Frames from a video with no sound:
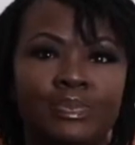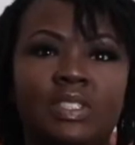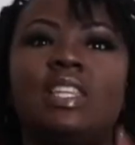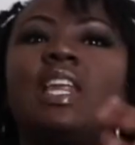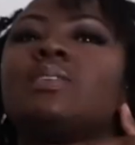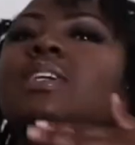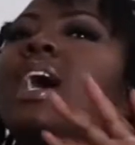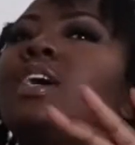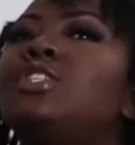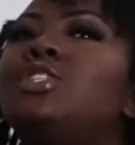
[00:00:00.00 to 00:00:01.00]
And then I was
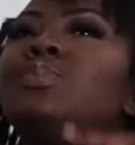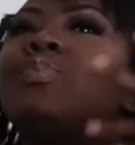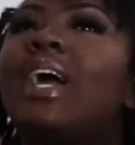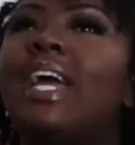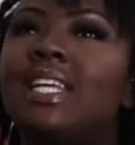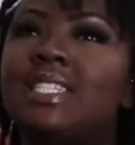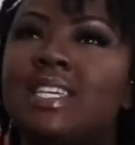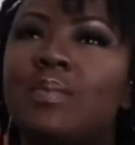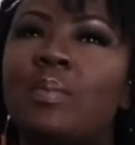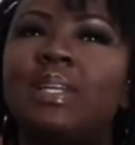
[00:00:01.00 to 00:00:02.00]
allowed to do braids.
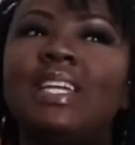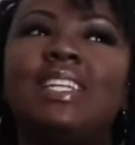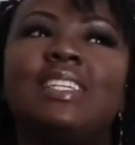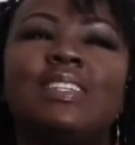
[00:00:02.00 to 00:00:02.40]
So Mum